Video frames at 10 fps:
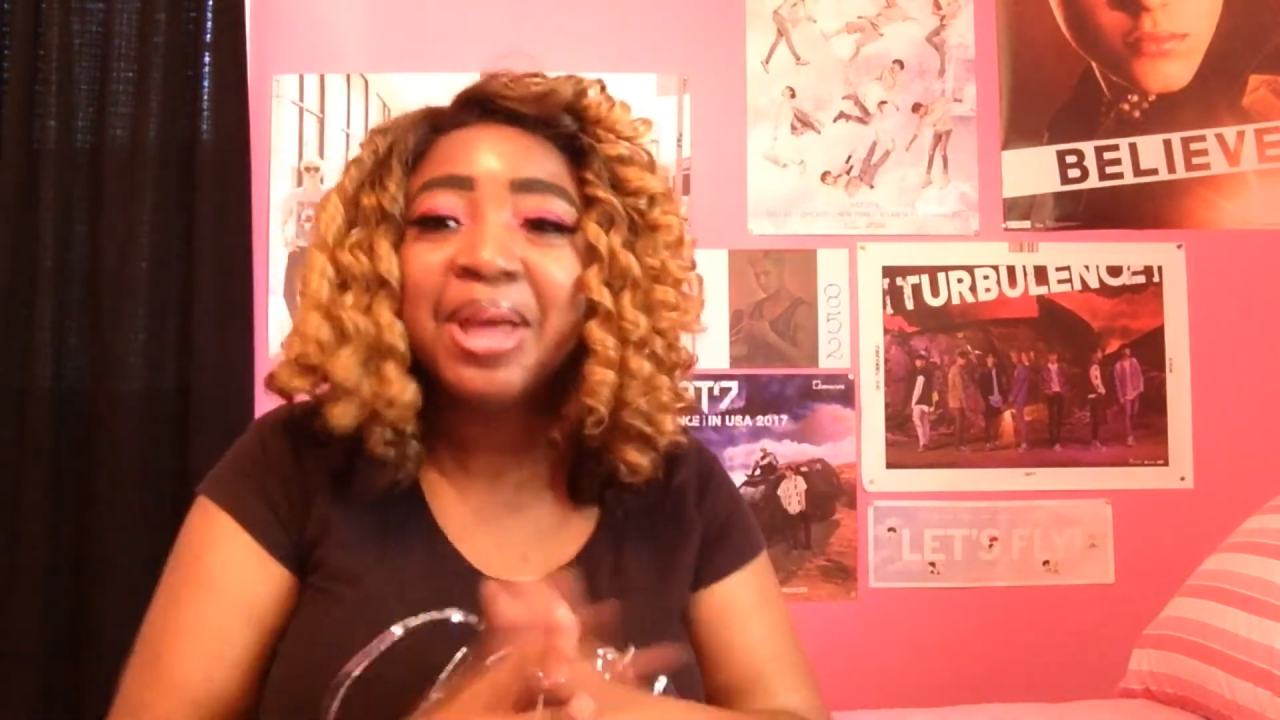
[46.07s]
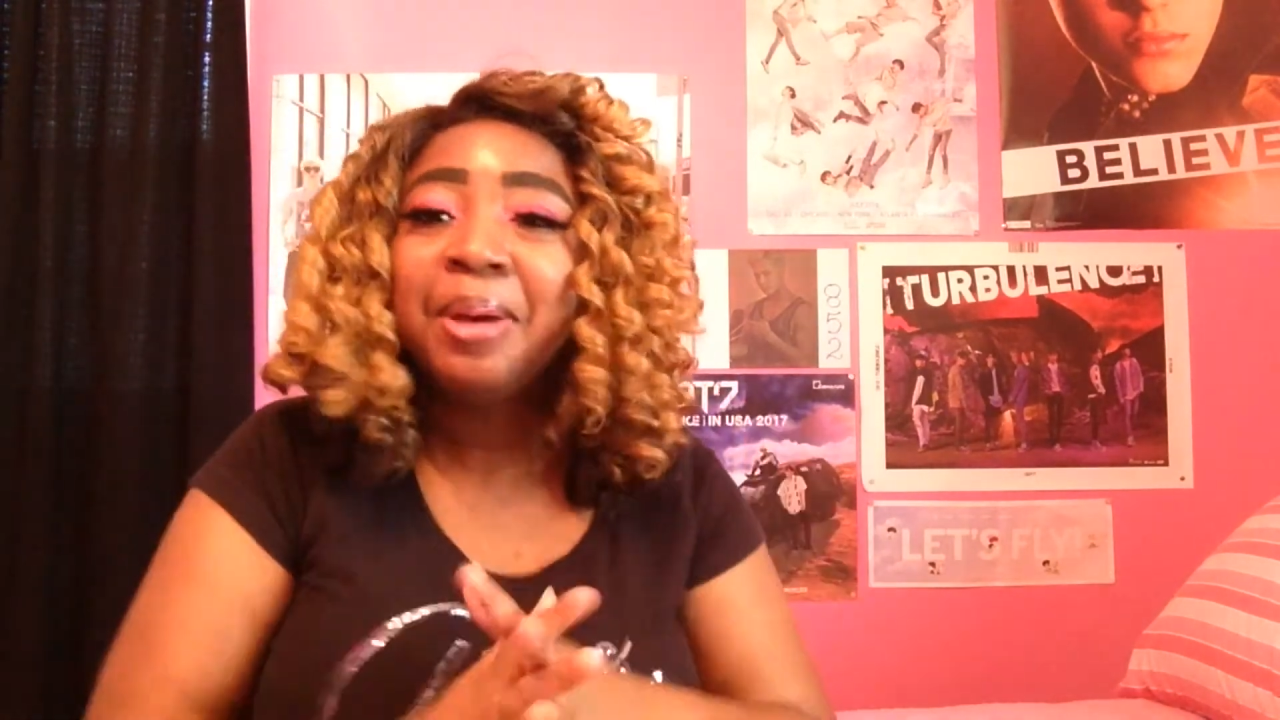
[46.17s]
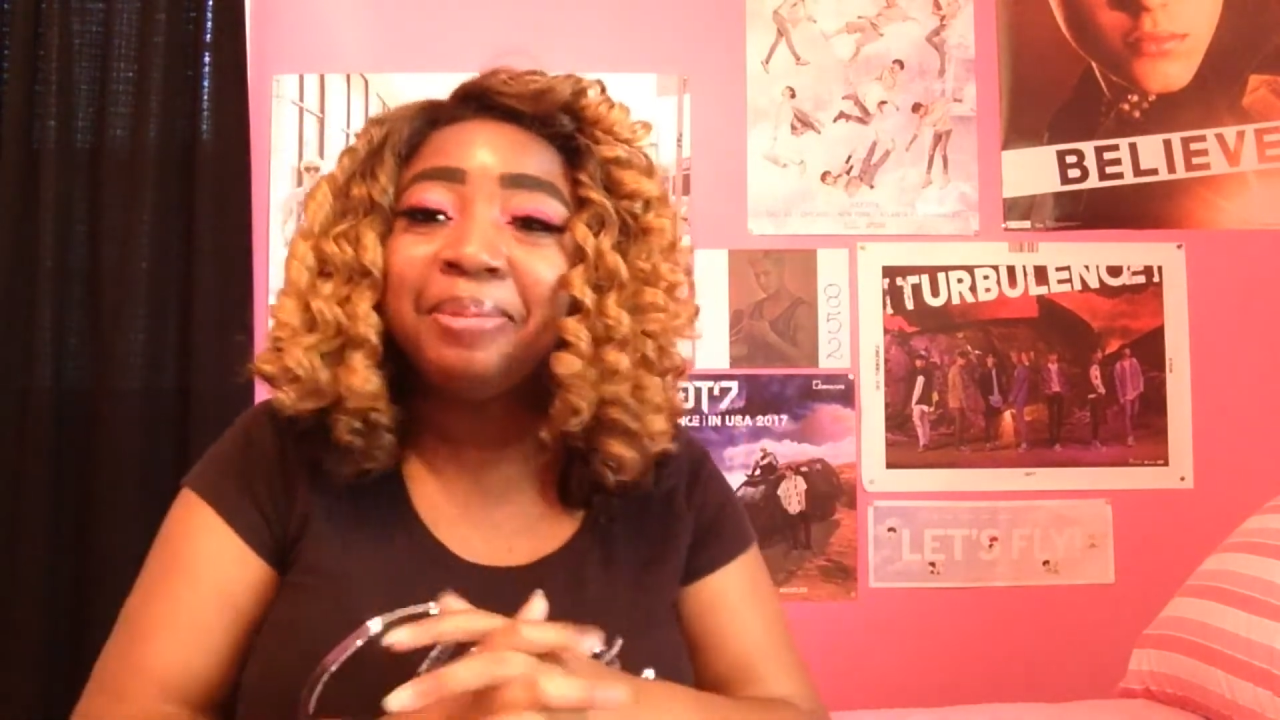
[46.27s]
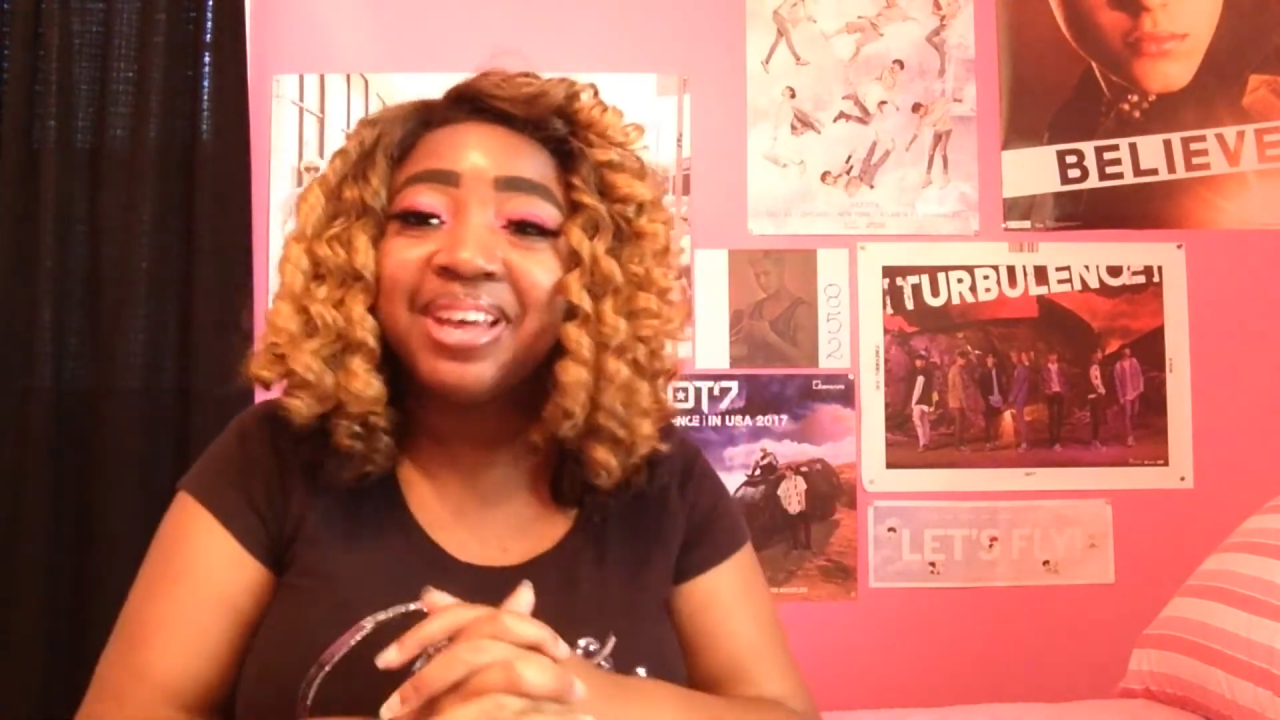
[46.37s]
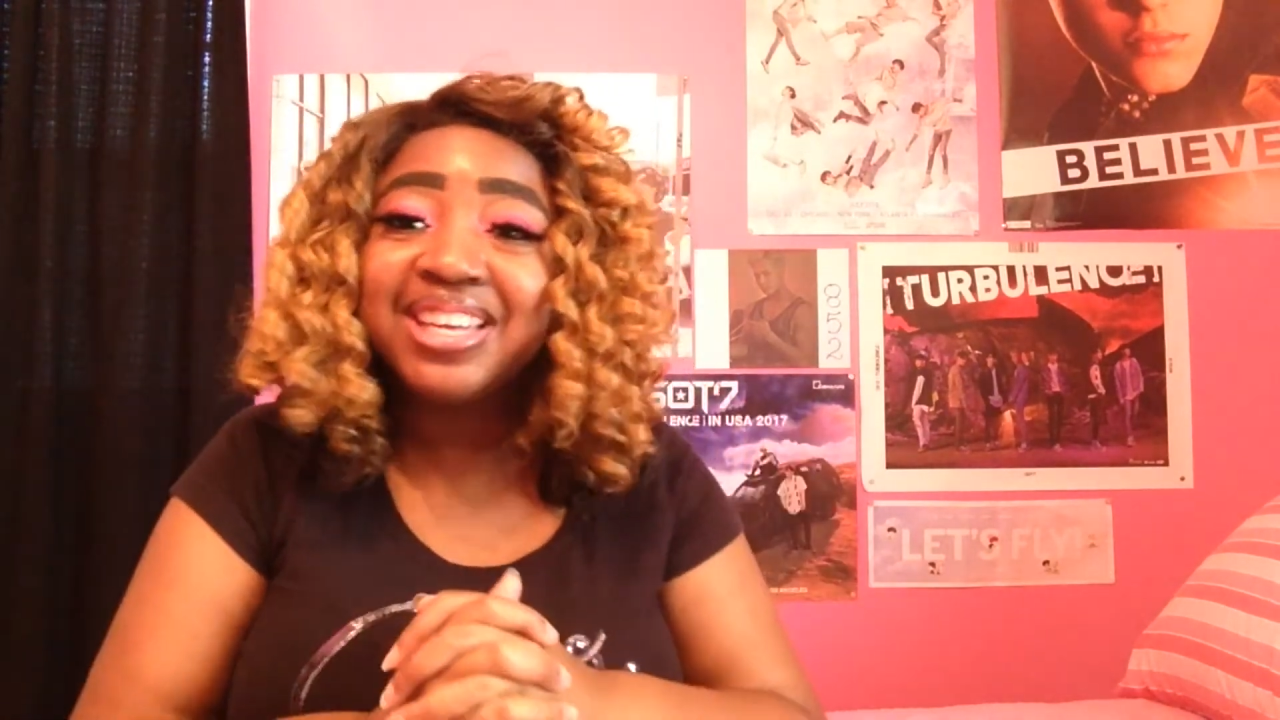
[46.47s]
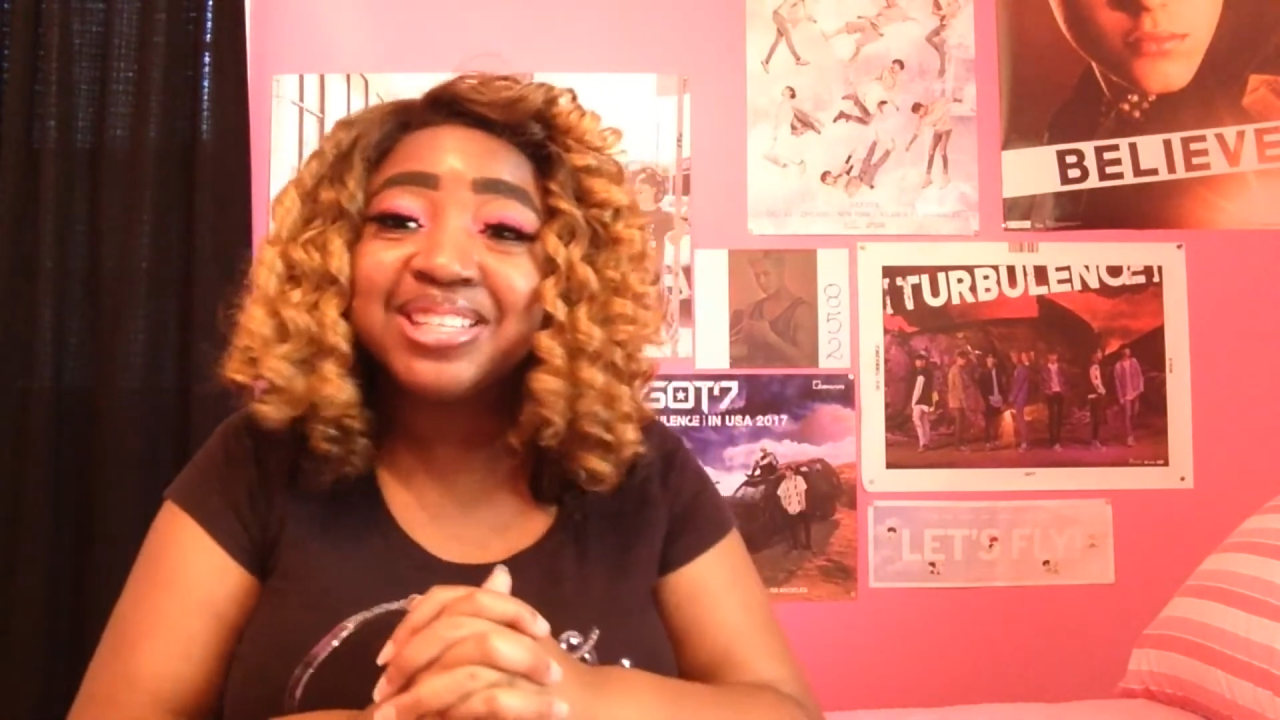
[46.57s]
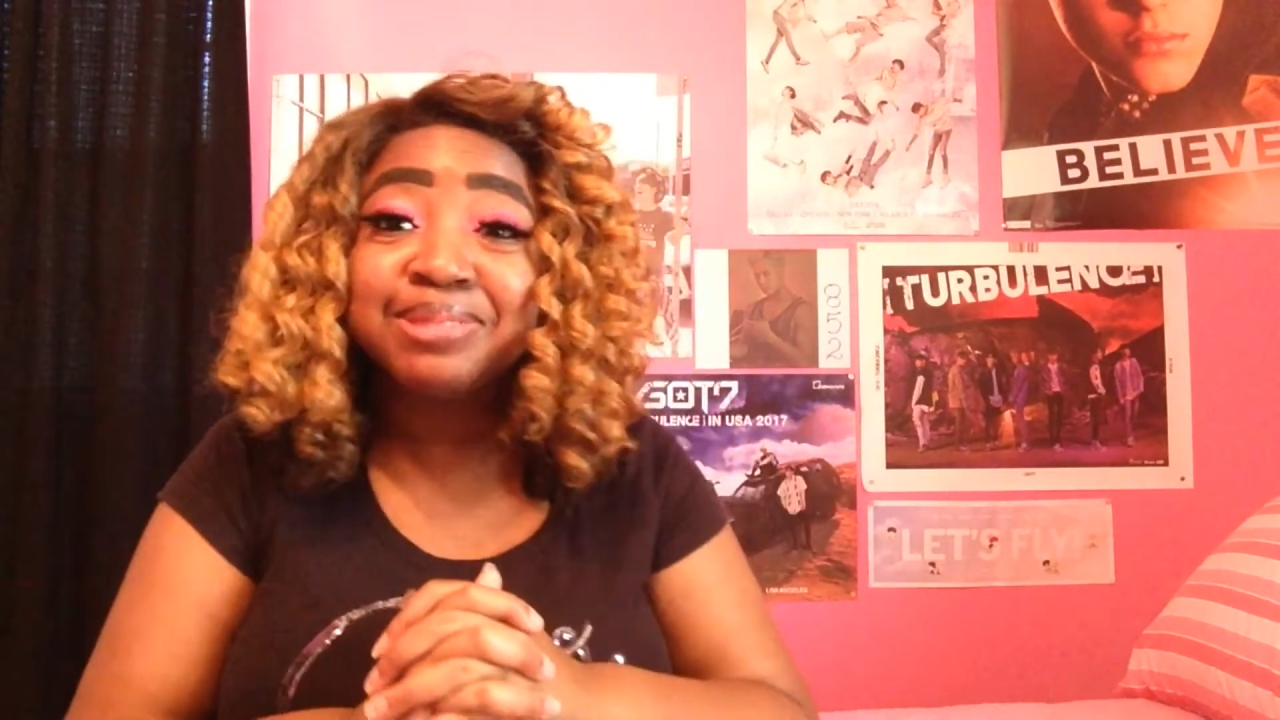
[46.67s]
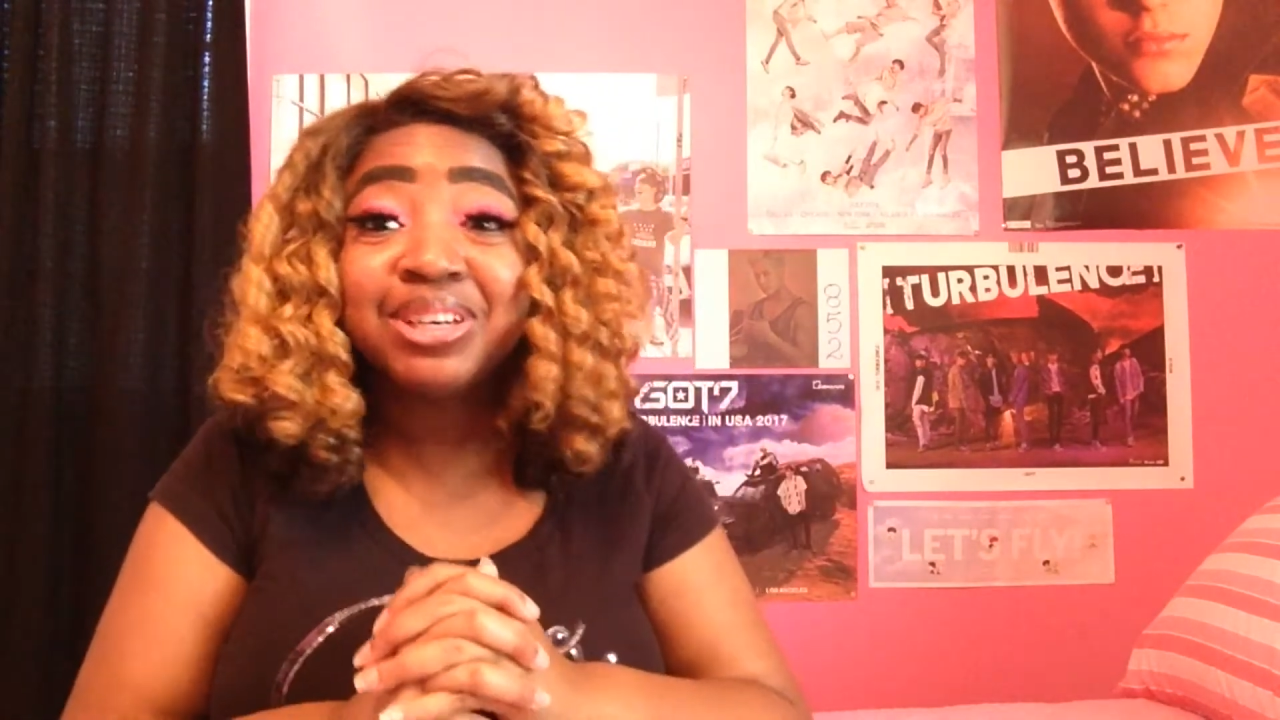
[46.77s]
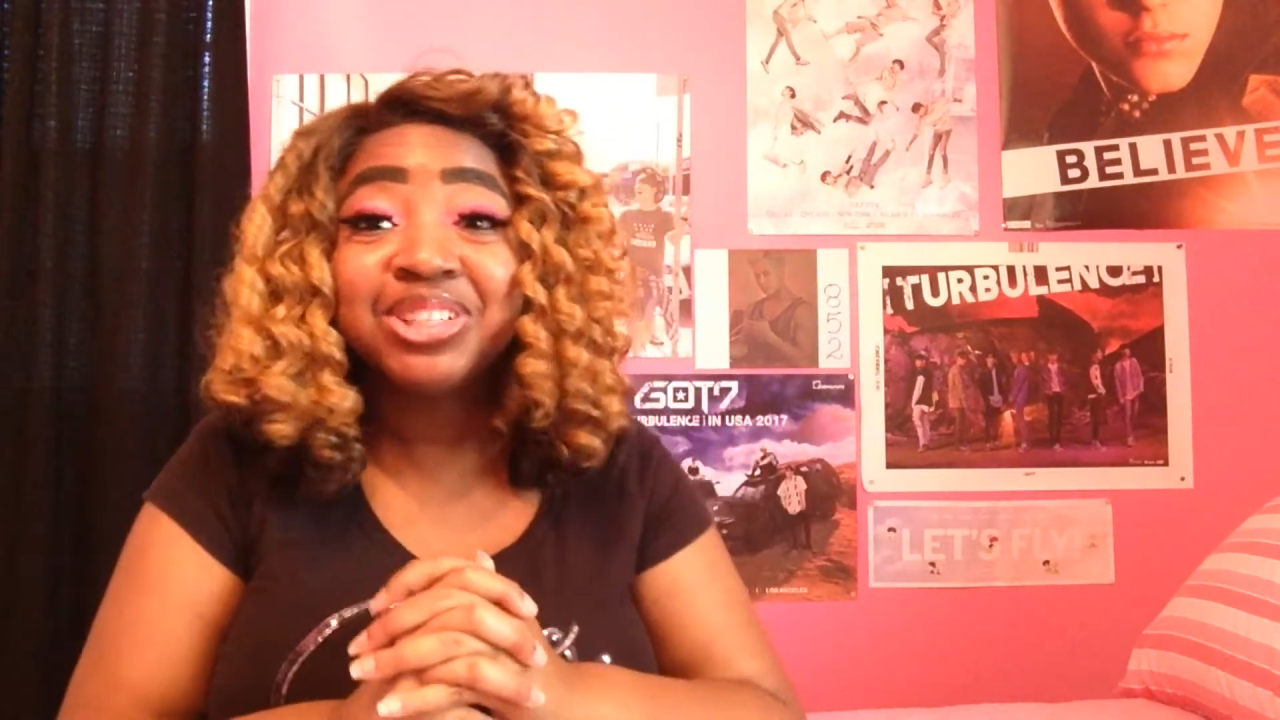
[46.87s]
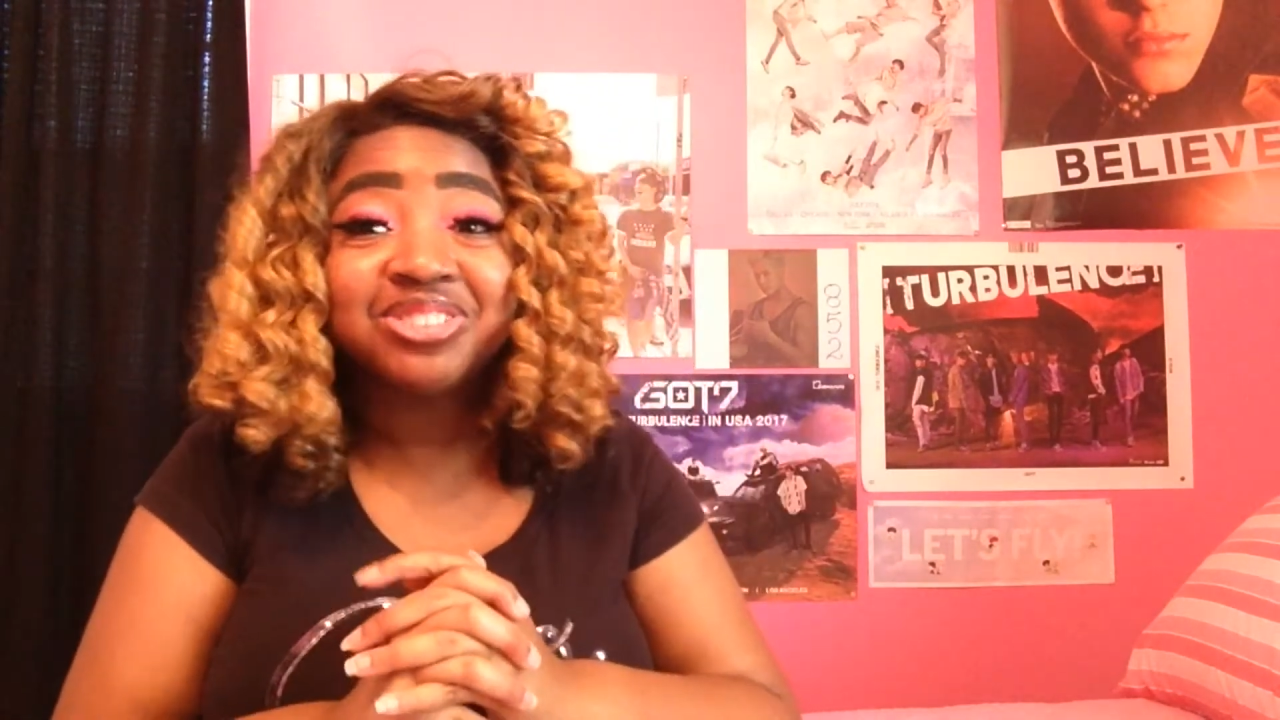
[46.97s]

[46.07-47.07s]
But it smells